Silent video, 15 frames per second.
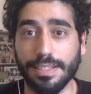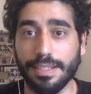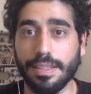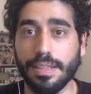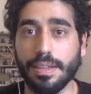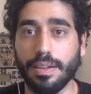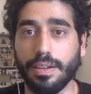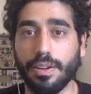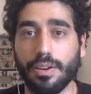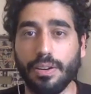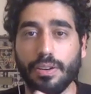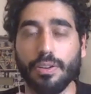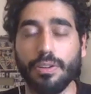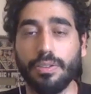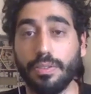And I think
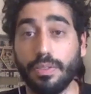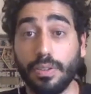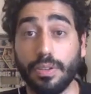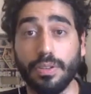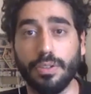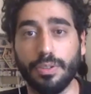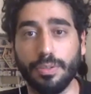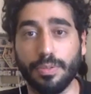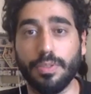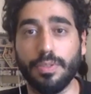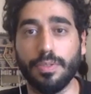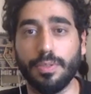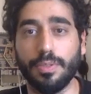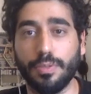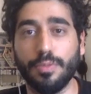all
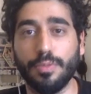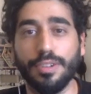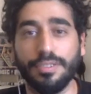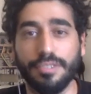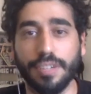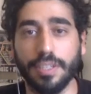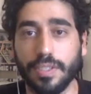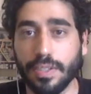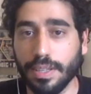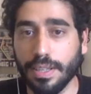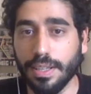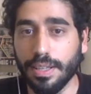three of us